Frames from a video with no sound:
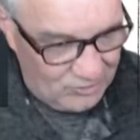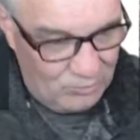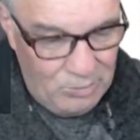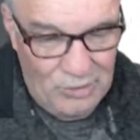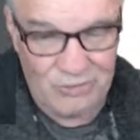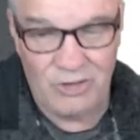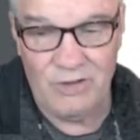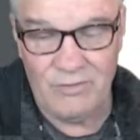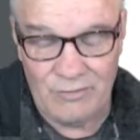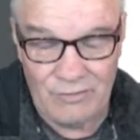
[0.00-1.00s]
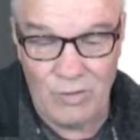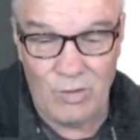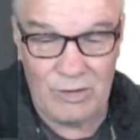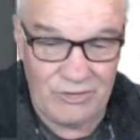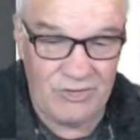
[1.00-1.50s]
positive, a
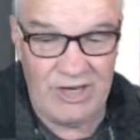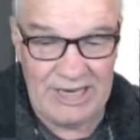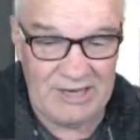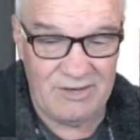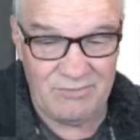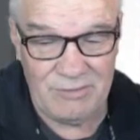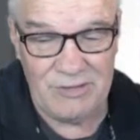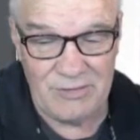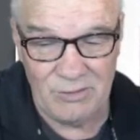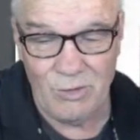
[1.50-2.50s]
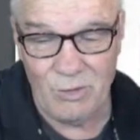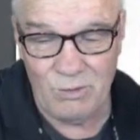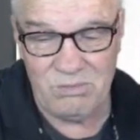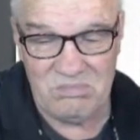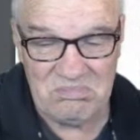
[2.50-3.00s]
fall is negative, but they're
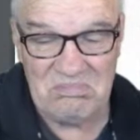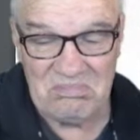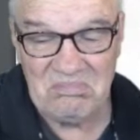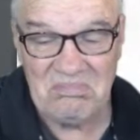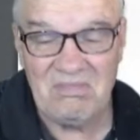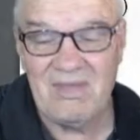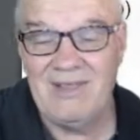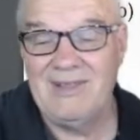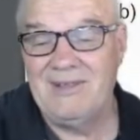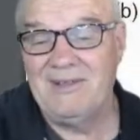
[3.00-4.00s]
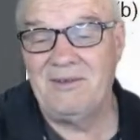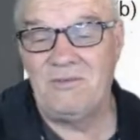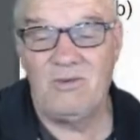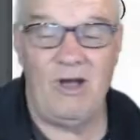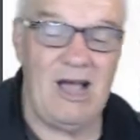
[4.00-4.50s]
all
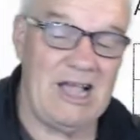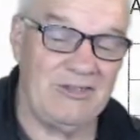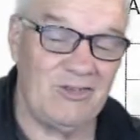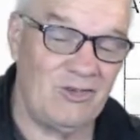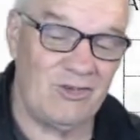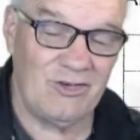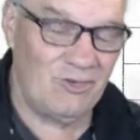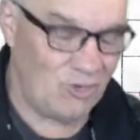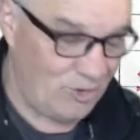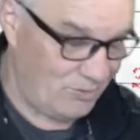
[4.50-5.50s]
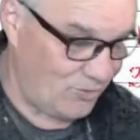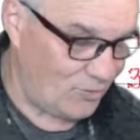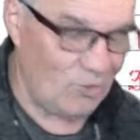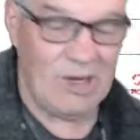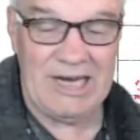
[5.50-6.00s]
rises in terms
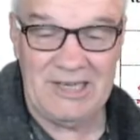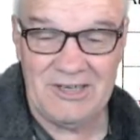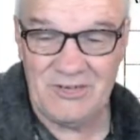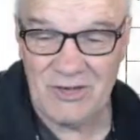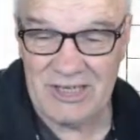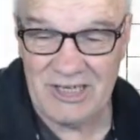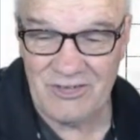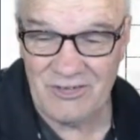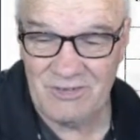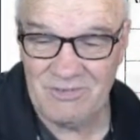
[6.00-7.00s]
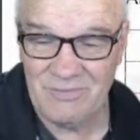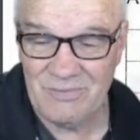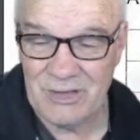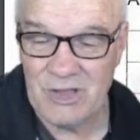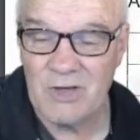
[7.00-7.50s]
of gradient, I guess.
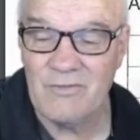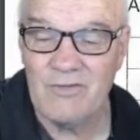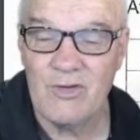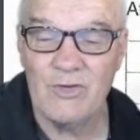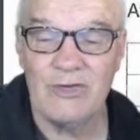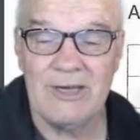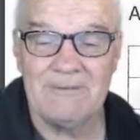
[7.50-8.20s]
A bit confusing